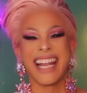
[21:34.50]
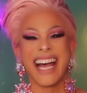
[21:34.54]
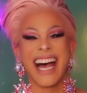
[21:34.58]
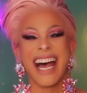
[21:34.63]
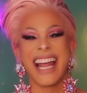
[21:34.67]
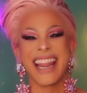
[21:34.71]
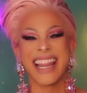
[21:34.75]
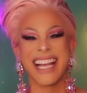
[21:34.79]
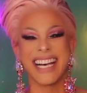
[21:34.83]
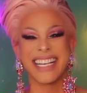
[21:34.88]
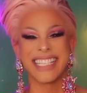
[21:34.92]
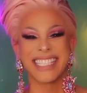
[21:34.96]

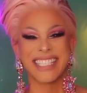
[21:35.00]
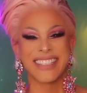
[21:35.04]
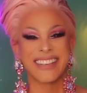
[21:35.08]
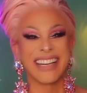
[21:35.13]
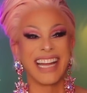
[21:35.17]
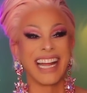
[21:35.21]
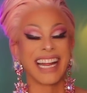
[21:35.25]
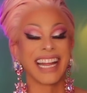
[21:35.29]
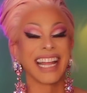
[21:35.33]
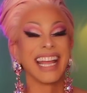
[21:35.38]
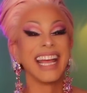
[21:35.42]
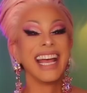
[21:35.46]
I lost
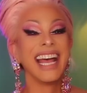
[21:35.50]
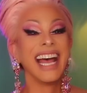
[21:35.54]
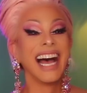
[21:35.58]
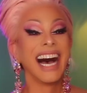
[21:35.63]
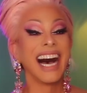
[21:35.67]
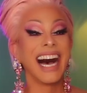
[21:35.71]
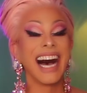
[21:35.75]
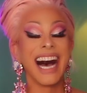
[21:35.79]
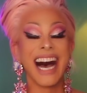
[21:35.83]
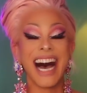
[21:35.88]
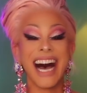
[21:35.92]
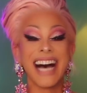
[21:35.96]
track.
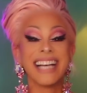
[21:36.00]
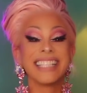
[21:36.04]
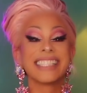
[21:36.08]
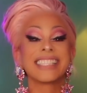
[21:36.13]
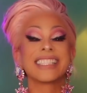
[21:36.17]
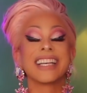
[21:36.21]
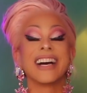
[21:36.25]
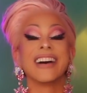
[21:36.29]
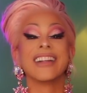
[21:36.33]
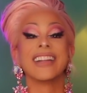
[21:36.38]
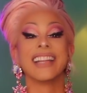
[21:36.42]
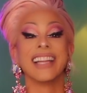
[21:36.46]

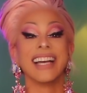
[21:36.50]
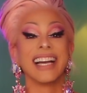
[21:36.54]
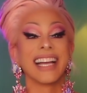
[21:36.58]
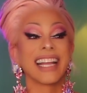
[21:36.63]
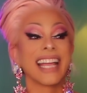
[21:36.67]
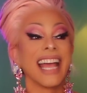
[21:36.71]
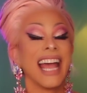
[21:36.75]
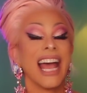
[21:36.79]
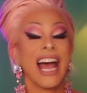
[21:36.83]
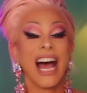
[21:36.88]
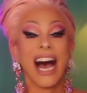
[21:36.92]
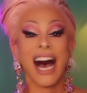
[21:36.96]
So look,
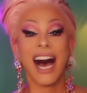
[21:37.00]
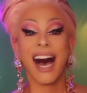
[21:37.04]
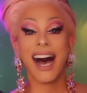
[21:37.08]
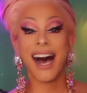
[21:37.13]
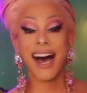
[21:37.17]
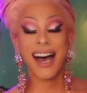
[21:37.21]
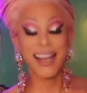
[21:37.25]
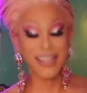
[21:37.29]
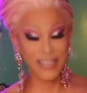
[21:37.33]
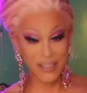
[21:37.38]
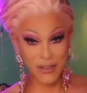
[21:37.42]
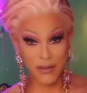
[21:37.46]

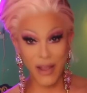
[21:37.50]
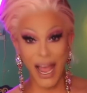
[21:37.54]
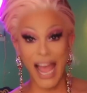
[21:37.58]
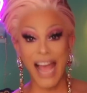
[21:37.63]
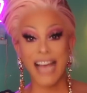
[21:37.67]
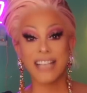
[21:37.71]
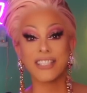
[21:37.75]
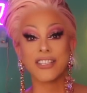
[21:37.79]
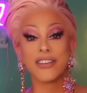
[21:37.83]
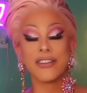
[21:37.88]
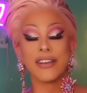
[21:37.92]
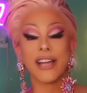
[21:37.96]

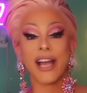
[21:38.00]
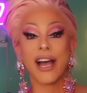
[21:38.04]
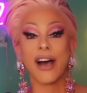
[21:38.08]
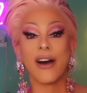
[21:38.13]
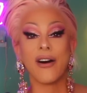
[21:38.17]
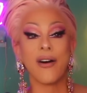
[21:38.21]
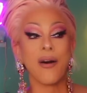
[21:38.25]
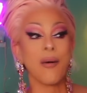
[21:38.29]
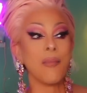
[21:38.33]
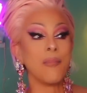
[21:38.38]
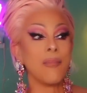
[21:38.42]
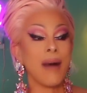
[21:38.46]
as you
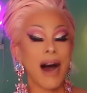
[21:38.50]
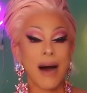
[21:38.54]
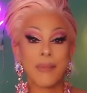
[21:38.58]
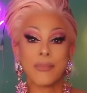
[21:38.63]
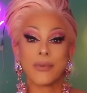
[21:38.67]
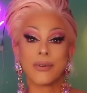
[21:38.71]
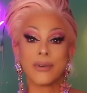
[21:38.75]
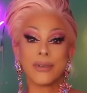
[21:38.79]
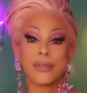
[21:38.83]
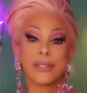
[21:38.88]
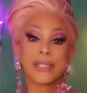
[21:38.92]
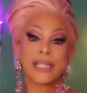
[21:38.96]
know,
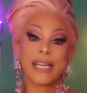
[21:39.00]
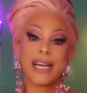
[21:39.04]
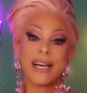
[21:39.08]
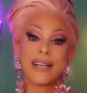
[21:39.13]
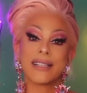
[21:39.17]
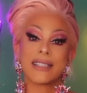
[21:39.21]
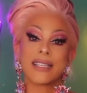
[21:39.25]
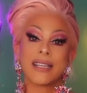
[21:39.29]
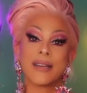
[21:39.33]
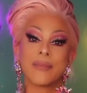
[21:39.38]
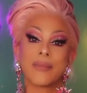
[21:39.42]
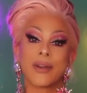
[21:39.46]
Mama Ru
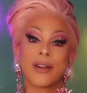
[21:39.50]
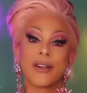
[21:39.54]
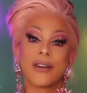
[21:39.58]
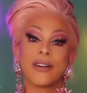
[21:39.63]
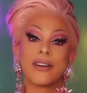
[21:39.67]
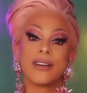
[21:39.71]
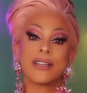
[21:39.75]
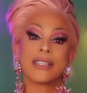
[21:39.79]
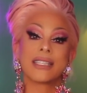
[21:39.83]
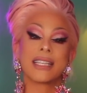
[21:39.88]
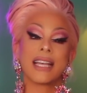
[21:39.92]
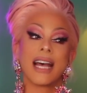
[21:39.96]
tells them
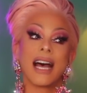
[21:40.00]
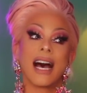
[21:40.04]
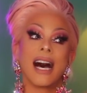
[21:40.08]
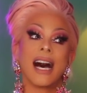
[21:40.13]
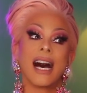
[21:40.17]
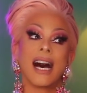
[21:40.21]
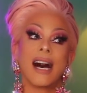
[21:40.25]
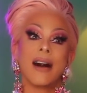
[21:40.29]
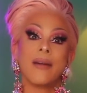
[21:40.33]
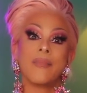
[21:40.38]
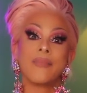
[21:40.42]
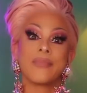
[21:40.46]
girls
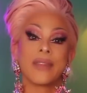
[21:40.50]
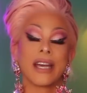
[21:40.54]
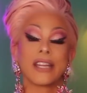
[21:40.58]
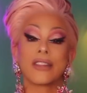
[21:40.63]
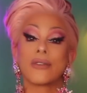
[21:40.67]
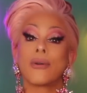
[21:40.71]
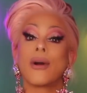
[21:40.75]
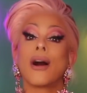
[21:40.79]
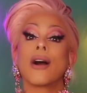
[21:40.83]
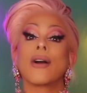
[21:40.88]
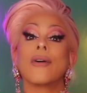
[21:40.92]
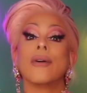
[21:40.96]
that
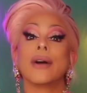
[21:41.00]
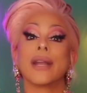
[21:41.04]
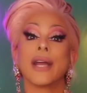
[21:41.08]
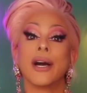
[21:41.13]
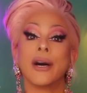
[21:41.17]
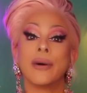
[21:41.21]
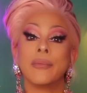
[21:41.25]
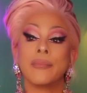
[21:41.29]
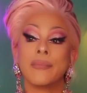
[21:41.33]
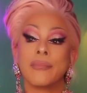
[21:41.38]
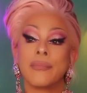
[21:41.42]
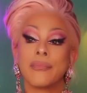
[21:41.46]
they're all going
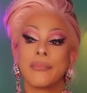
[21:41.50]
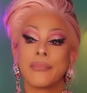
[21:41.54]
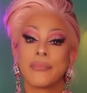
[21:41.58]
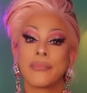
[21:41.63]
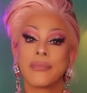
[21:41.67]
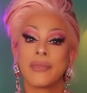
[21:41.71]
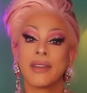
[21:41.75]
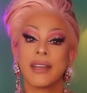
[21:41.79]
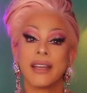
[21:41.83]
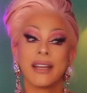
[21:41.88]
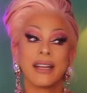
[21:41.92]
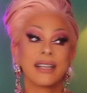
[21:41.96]
home.
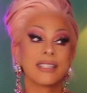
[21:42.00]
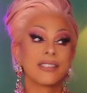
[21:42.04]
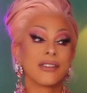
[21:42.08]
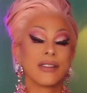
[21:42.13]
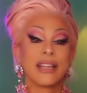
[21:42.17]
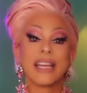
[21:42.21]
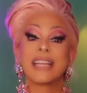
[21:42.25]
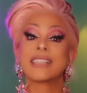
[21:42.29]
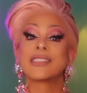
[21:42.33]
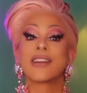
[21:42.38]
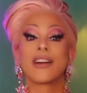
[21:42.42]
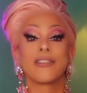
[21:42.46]
So
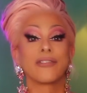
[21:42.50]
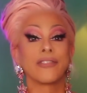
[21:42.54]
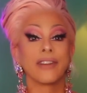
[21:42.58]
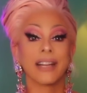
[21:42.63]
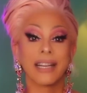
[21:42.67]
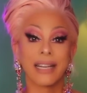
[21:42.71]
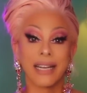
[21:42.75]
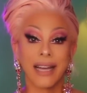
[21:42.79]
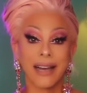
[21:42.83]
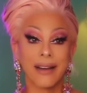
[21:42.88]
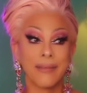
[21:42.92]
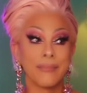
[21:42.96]
they start
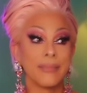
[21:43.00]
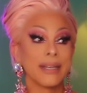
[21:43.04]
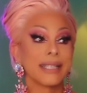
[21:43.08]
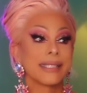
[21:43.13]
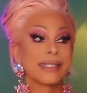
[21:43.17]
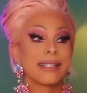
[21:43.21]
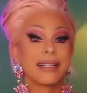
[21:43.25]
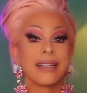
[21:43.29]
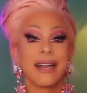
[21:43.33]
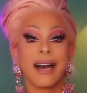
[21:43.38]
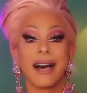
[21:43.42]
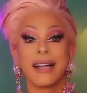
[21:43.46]
freaking out. Miss
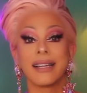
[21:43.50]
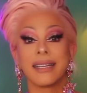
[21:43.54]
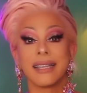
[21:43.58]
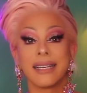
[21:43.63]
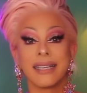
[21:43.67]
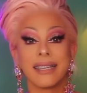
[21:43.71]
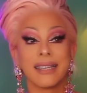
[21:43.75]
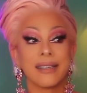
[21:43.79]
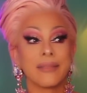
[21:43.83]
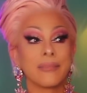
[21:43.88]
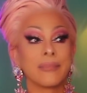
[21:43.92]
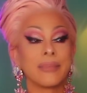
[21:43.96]

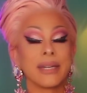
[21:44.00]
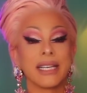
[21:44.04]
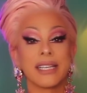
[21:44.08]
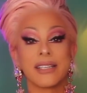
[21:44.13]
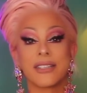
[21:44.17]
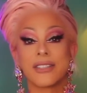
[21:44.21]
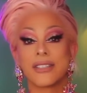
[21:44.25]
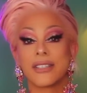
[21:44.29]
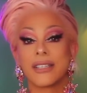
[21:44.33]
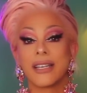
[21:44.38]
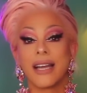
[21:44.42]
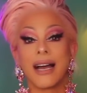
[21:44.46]
Denali,
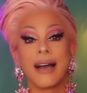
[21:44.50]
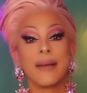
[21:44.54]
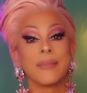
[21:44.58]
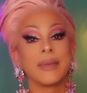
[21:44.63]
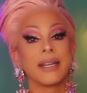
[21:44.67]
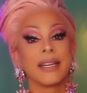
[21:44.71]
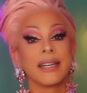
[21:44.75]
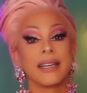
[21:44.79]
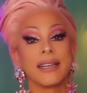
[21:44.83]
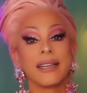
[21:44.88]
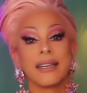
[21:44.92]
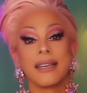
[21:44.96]
bitch, I
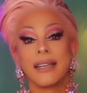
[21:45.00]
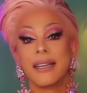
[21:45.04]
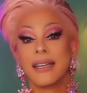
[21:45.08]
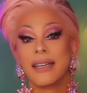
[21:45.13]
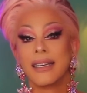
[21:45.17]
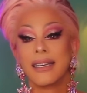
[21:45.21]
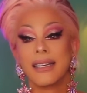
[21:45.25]
mean,